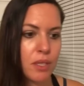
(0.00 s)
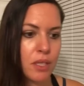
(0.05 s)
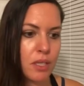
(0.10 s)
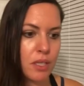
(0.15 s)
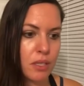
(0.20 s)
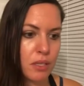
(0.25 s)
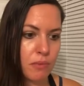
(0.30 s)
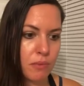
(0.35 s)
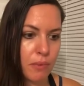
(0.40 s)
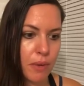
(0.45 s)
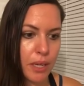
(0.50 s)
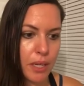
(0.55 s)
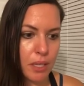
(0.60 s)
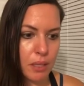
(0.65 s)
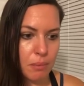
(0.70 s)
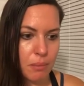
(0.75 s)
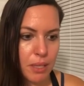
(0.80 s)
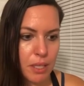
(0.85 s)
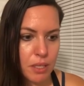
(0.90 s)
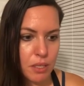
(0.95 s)
is
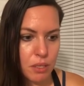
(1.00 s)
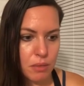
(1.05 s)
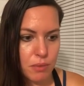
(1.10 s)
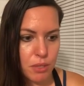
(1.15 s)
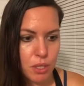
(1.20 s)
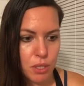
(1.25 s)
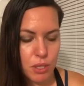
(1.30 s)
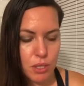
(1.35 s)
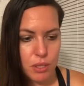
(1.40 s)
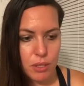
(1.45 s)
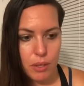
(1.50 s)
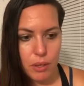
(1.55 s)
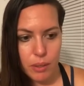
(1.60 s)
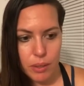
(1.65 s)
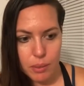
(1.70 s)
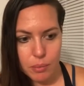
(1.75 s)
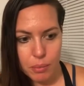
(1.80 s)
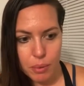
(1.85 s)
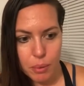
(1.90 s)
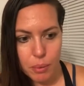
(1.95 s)
right. My intuition is
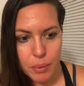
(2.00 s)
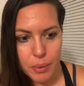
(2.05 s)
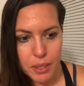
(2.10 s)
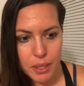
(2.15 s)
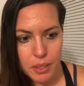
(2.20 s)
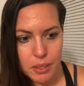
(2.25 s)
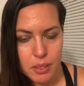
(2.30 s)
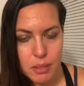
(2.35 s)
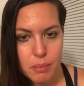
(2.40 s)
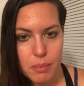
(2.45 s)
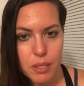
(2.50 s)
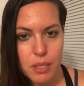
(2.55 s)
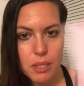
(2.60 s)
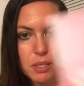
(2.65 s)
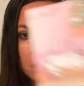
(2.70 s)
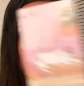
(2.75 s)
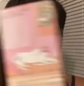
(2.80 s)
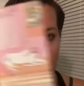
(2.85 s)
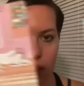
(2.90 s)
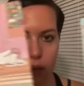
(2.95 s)
on point, but it's
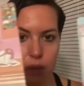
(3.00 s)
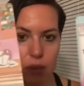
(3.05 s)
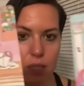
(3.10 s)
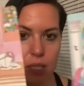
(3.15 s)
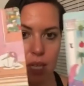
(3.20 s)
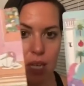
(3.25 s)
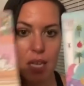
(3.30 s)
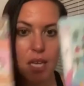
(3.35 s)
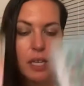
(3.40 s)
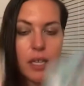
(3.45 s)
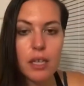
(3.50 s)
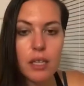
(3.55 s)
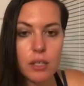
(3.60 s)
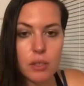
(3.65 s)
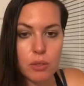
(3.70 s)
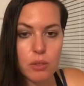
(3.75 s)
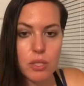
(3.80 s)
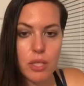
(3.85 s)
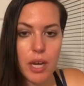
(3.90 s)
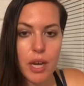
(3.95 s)
about taking
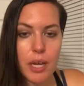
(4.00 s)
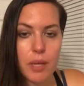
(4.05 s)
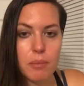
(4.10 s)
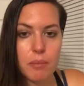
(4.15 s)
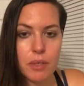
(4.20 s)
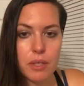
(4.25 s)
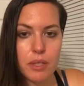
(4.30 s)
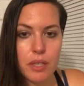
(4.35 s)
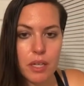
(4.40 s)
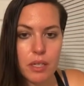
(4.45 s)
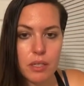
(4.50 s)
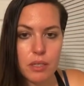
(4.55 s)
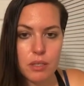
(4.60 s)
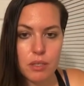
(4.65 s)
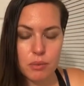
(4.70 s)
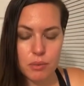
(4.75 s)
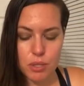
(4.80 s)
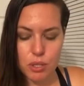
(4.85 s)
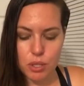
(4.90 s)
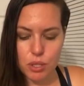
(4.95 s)
your time with that
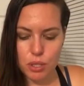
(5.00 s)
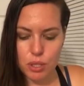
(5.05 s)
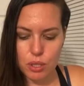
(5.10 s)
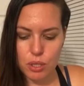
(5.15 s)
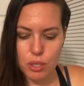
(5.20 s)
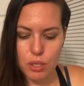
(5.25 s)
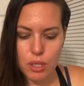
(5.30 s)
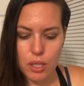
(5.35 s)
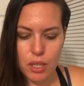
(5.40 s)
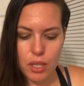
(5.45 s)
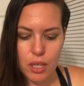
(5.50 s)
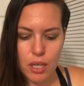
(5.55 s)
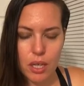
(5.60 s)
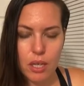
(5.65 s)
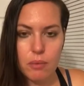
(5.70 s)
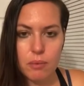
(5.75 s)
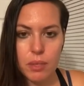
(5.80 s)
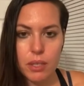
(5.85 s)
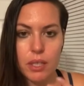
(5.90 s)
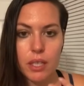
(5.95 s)
intuition
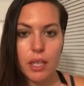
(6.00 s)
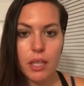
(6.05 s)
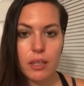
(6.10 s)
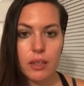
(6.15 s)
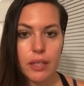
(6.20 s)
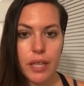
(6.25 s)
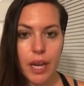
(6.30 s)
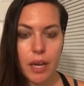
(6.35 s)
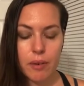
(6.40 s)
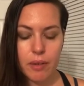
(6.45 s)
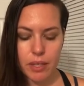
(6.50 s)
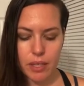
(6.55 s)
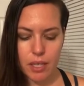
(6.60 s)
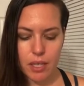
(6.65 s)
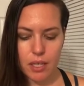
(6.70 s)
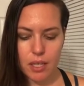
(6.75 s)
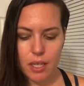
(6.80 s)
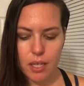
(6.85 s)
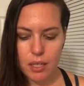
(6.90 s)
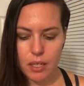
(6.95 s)
and really allowing it.
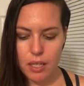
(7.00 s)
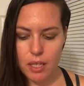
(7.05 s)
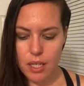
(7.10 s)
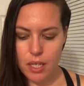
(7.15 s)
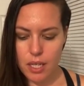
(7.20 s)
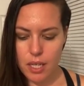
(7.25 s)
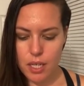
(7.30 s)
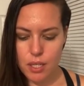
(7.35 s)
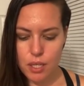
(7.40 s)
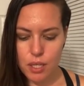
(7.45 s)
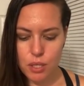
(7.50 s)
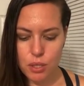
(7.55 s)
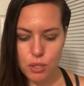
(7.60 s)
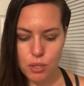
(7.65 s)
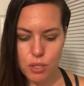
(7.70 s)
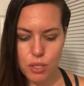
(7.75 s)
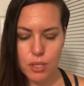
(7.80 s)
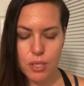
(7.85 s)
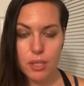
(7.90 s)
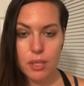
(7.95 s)
And it's
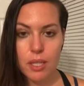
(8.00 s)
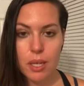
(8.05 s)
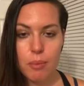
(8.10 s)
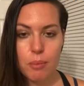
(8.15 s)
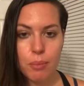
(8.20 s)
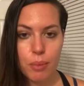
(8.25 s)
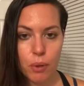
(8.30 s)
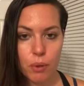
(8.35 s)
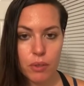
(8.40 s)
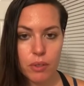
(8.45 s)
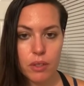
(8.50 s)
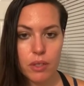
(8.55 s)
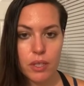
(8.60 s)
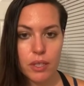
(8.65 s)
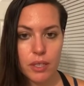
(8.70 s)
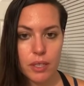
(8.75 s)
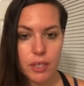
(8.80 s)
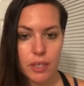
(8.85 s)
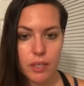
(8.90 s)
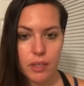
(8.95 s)
interesting that both of the
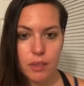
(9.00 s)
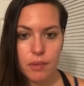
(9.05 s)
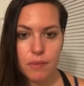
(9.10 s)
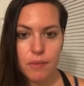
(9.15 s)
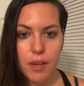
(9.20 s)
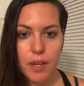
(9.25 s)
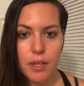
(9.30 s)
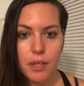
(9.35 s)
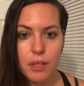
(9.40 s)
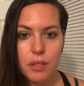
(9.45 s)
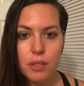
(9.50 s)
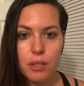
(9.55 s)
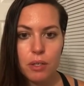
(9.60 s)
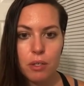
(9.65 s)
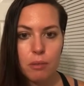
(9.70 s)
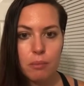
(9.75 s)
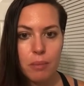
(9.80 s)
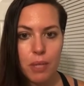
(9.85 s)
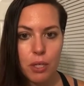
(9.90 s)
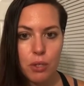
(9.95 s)
clarifiers
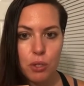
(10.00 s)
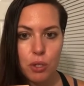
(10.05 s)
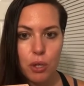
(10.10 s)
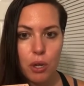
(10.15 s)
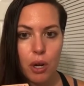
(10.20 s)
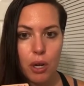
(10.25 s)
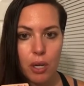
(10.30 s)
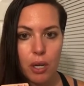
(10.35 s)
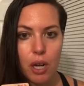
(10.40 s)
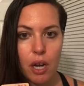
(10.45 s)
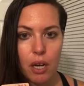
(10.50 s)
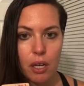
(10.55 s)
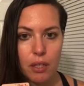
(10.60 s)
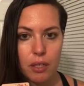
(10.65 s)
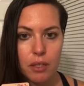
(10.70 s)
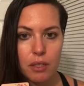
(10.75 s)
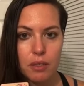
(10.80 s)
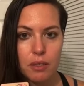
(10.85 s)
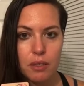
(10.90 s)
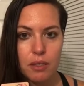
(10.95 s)
are major
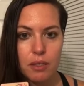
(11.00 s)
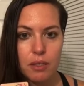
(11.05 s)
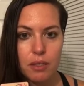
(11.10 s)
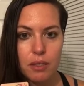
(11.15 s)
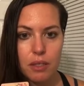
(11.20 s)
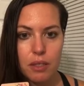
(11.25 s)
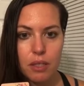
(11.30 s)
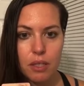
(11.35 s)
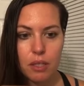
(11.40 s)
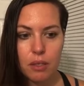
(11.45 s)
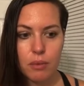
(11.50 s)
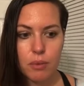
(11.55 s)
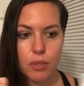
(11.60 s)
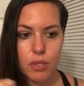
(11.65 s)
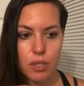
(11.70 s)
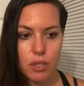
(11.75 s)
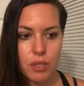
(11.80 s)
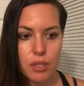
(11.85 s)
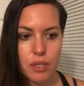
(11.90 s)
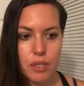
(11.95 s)
arcanas, which
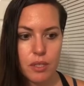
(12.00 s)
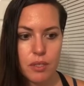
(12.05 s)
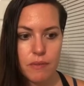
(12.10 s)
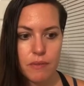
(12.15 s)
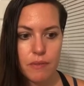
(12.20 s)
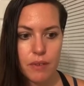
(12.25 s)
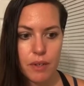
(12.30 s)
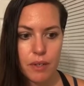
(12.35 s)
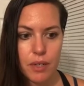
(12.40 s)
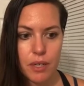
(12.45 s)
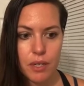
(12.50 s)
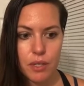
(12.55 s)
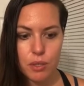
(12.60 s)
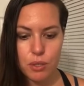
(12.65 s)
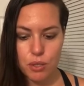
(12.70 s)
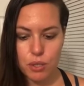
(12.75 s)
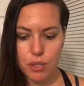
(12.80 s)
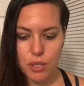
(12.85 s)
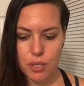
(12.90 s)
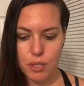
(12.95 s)
I think is very
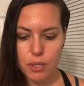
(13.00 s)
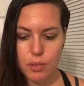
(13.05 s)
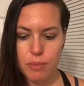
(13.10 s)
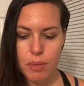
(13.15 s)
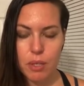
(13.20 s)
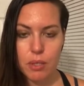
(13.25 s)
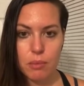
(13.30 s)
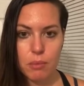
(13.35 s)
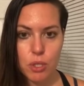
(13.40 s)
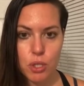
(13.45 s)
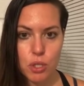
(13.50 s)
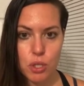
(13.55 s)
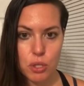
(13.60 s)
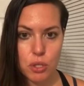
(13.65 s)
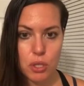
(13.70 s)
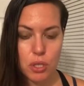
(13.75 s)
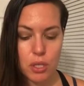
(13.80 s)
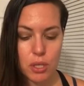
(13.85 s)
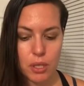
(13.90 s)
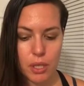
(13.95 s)
interesting as well, the
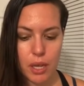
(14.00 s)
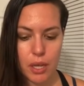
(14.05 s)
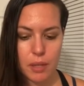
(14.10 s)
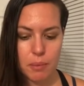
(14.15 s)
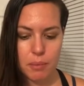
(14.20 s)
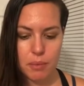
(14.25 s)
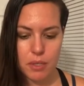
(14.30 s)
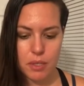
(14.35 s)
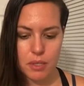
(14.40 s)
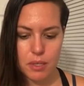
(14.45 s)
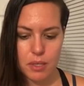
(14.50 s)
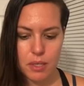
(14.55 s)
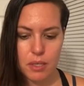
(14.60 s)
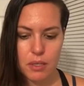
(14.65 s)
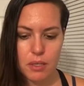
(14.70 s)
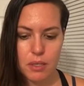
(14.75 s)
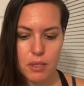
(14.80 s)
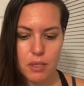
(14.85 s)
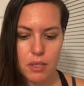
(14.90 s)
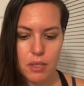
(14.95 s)
Magician and the High
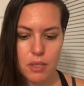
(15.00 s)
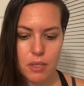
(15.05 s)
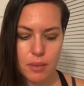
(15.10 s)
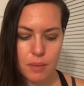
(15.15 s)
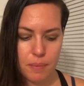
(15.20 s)
Priestess.